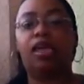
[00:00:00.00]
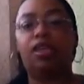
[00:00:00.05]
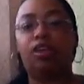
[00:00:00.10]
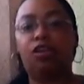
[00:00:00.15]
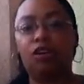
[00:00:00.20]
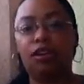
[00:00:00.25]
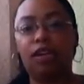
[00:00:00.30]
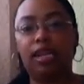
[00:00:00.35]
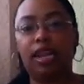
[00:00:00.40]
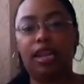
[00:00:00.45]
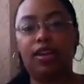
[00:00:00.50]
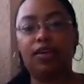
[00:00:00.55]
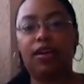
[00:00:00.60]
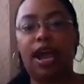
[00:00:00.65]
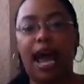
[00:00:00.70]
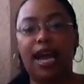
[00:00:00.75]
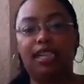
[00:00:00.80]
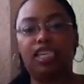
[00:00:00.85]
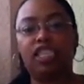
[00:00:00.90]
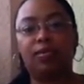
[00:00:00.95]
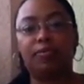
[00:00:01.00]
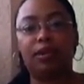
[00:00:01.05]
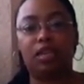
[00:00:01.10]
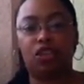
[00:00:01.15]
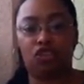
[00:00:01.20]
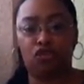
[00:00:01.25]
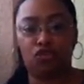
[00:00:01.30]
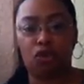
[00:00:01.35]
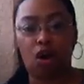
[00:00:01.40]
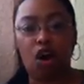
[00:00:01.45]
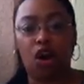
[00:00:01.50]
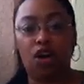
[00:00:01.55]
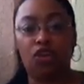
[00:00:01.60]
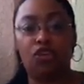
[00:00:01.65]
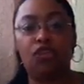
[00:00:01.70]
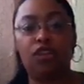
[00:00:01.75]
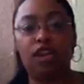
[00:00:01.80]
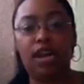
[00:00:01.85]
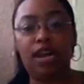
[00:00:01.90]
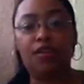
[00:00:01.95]
Your leader has to be strong.
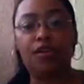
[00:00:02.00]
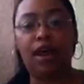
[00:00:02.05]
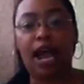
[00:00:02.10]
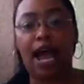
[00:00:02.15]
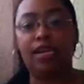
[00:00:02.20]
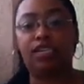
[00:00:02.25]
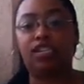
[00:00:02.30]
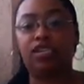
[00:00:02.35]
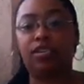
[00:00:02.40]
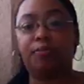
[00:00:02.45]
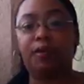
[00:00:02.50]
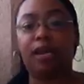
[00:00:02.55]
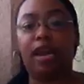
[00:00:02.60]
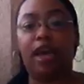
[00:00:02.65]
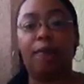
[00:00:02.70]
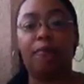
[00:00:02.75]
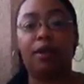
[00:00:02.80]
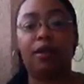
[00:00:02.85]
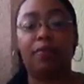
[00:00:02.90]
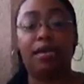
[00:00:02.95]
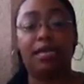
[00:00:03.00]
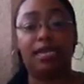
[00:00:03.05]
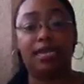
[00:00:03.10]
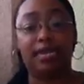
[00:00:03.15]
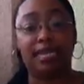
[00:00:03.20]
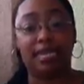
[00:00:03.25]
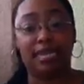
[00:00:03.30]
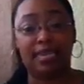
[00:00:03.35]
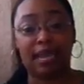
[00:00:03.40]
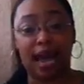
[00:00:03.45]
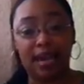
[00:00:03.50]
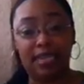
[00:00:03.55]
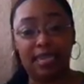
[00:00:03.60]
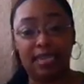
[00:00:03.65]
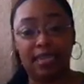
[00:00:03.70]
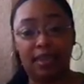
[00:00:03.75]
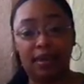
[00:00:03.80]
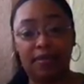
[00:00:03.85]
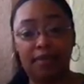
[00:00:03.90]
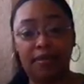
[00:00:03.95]
Your leader has to be able to be
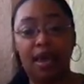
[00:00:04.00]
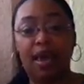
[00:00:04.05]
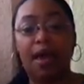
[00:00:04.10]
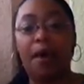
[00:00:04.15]
decisive,